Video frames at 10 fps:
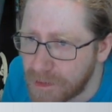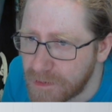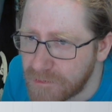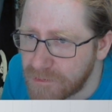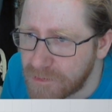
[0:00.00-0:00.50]

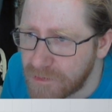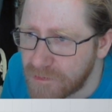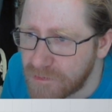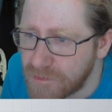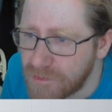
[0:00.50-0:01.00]
It
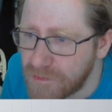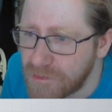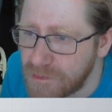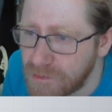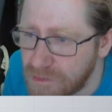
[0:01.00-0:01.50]
does
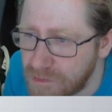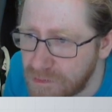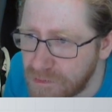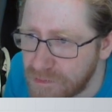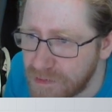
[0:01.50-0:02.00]
not
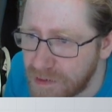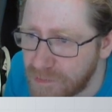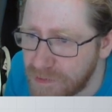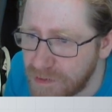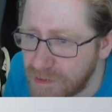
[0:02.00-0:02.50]
look like
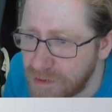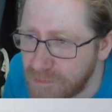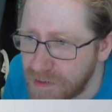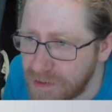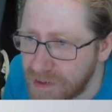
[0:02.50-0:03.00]
we are
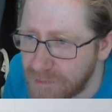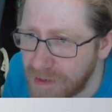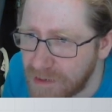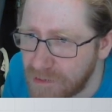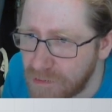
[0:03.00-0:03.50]
making a
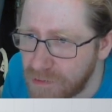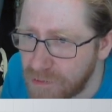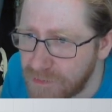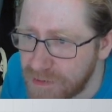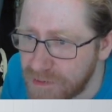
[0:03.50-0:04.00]
backlog
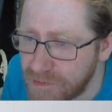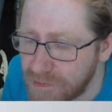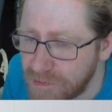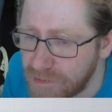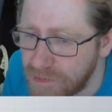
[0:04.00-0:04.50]
over here.
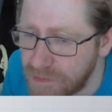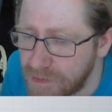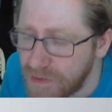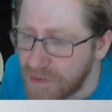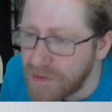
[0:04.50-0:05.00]

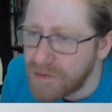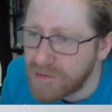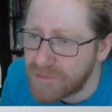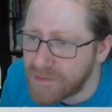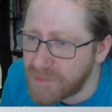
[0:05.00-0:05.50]

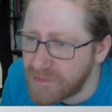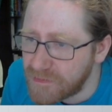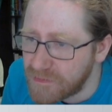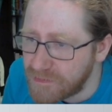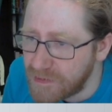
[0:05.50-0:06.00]
That
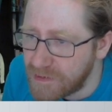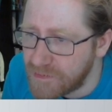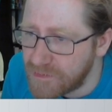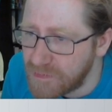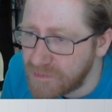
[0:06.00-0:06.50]
means
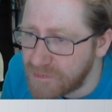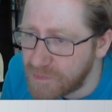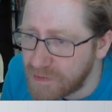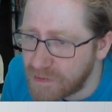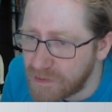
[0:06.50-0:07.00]

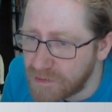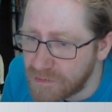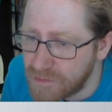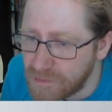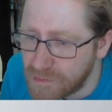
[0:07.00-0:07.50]
we are
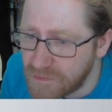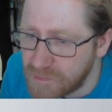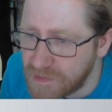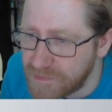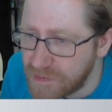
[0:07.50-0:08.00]
not
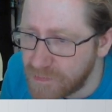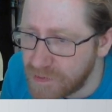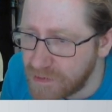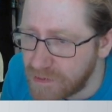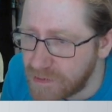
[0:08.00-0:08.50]
splitting.
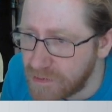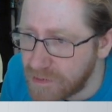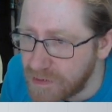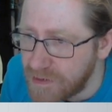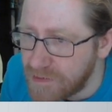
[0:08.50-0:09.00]
We are
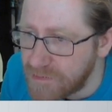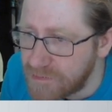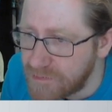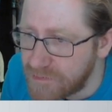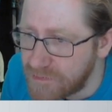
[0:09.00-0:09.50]

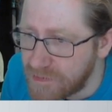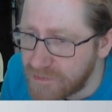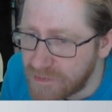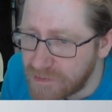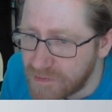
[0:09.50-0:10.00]

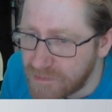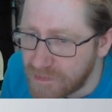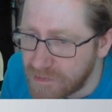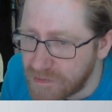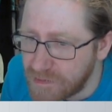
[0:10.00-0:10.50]

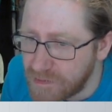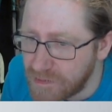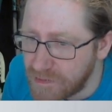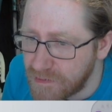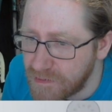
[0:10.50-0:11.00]
dedicating
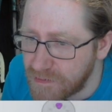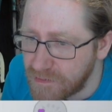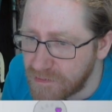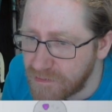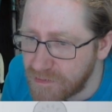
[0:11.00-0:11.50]

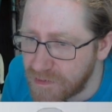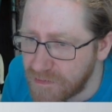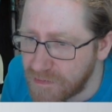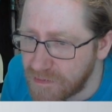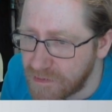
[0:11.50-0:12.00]

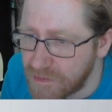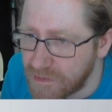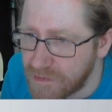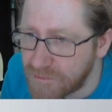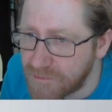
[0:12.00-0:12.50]

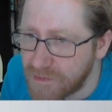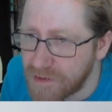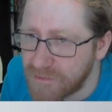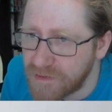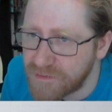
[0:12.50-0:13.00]

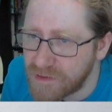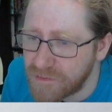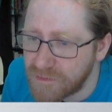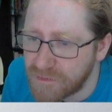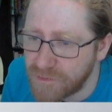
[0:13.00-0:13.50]
5
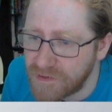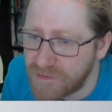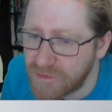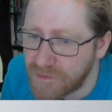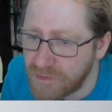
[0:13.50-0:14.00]
extractors for each,